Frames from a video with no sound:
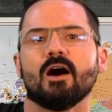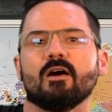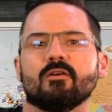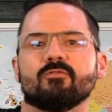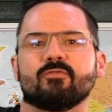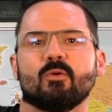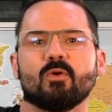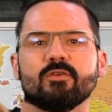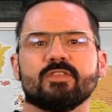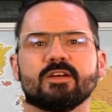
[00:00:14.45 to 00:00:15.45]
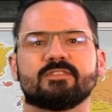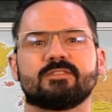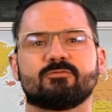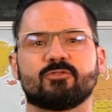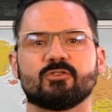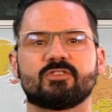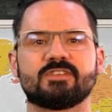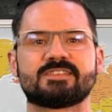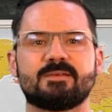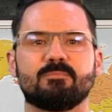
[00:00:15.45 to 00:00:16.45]
of one of the first
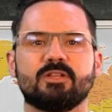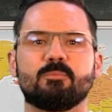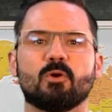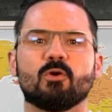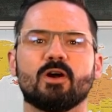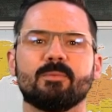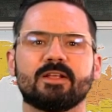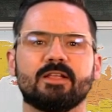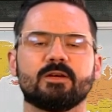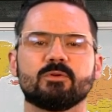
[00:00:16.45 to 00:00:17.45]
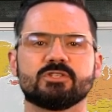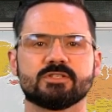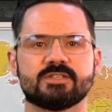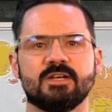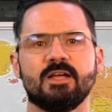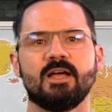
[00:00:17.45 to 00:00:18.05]
assembly programming languages.